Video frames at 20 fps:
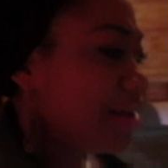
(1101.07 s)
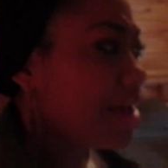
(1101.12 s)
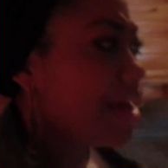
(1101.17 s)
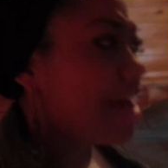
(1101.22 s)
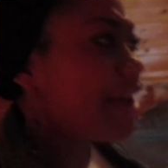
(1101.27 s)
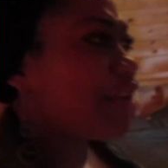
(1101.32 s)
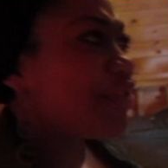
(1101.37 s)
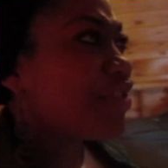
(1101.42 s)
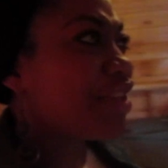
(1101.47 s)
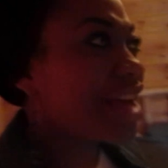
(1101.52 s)

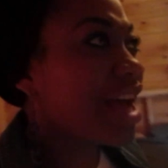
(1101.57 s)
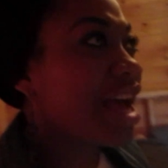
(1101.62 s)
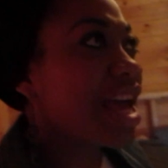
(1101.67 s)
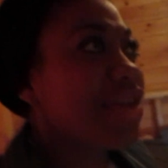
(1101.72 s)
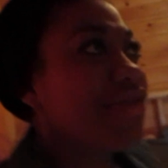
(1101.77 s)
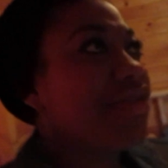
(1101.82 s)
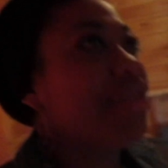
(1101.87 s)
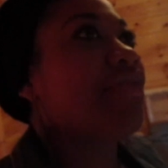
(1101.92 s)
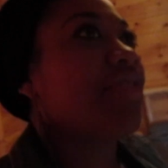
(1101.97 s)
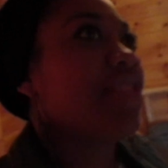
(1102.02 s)
I don't think I
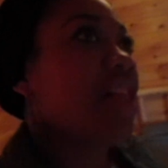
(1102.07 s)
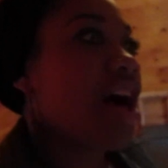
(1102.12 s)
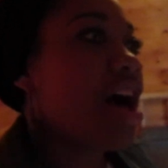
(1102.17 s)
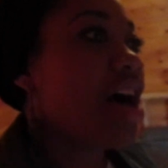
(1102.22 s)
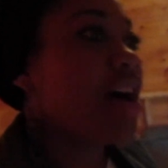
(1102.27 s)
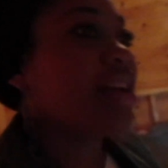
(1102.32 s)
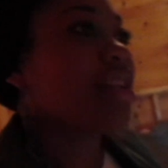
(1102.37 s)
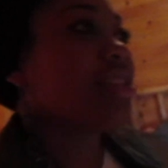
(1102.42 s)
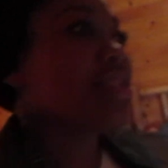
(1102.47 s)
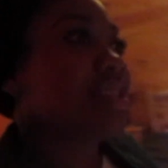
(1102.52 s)
even
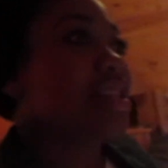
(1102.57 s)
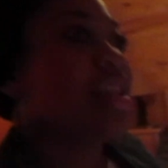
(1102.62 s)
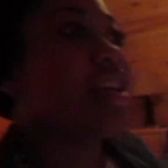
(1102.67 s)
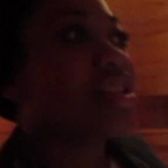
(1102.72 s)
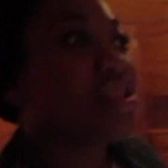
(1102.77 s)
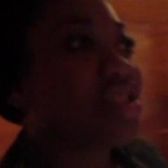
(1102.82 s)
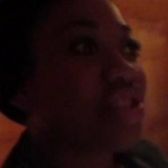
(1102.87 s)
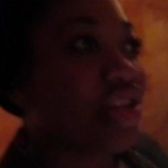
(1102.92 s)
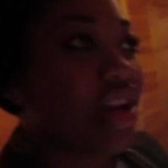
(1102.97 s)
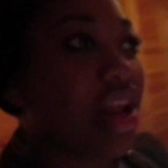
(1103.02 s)
vlogged
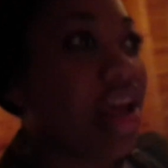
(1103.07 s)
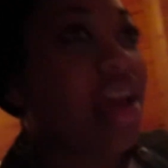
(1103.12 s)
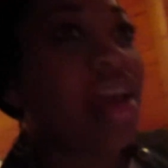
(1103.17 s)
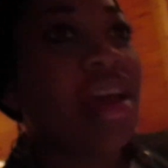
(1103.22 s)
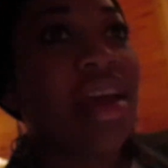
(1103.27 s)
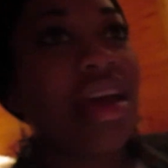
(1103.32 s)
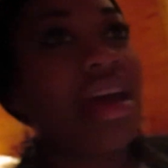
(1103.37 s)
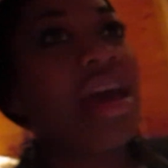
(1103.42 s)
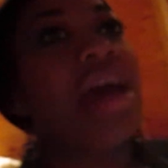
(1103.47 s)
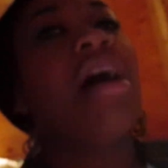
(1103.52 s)
yesterday
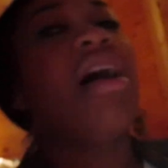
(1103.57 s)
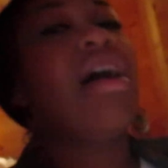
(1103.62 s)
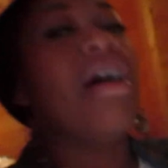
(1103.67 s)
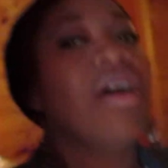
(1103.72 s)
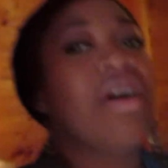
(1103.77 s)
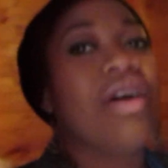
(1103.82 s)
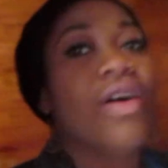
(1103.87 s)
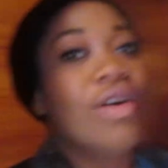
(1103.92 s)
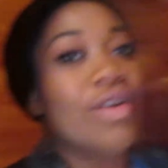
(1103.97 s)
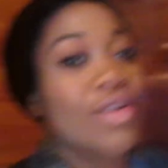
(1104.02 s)
at
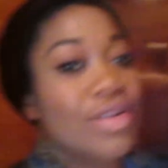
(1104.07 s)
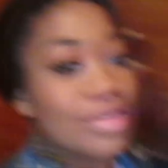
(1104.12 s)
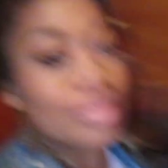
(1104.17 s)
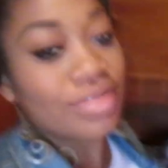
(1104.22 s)
all.